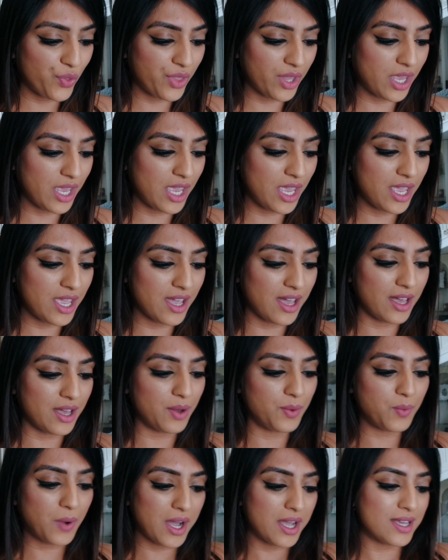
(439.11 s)
the
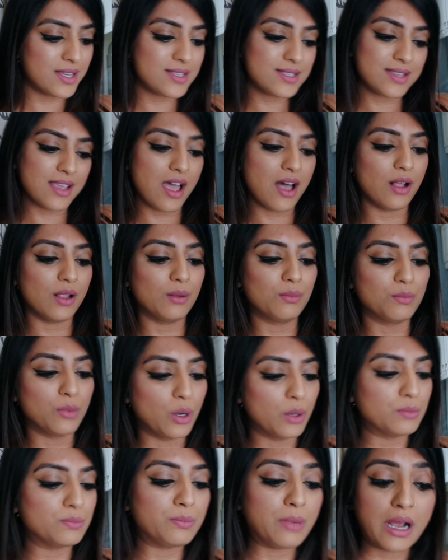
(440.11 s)
YSL
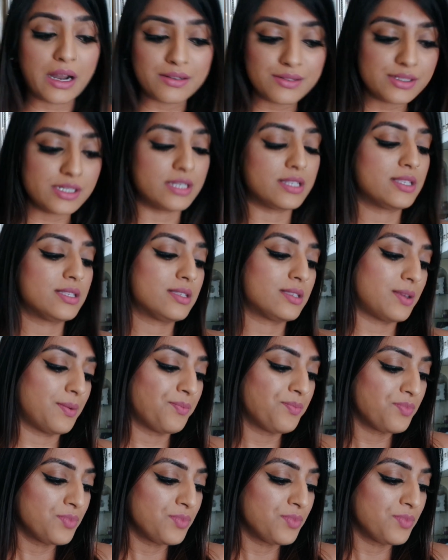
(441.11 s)
Mon Paris.